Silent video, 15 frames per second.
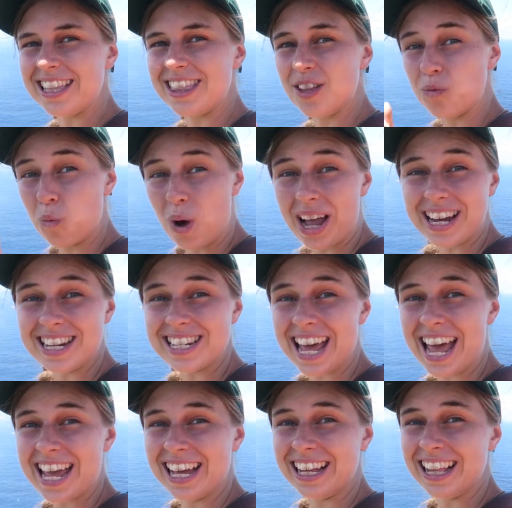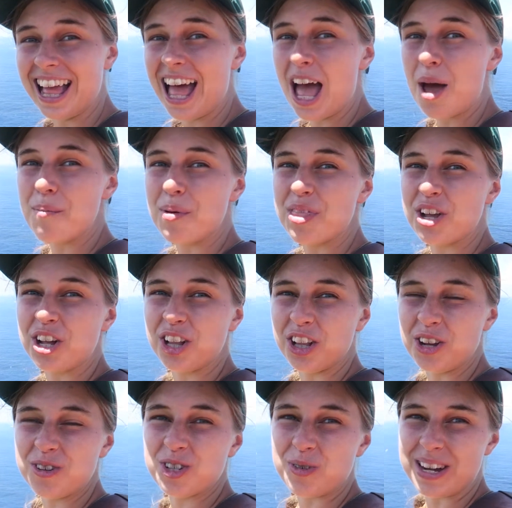than the white-tail, but the
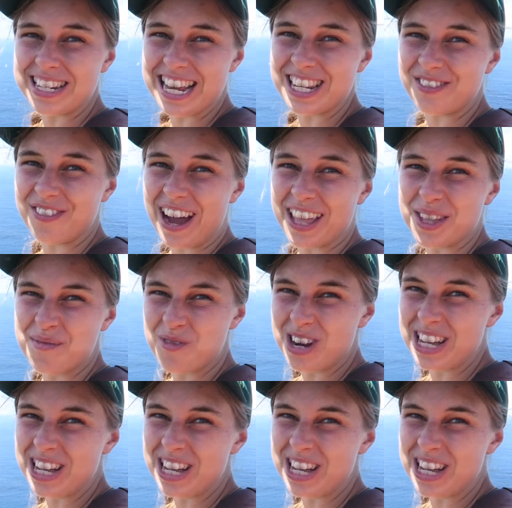clue to identify them